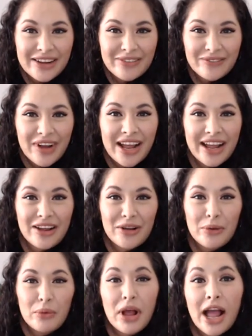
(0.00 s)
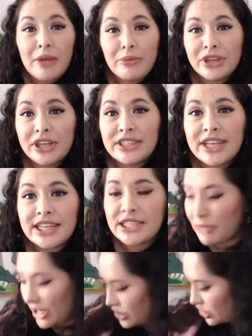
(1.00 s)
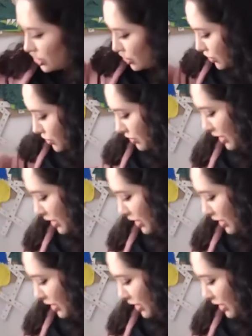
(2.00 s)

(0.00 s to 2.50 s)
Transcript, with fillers: Wow. Well, I'm going to test mine too.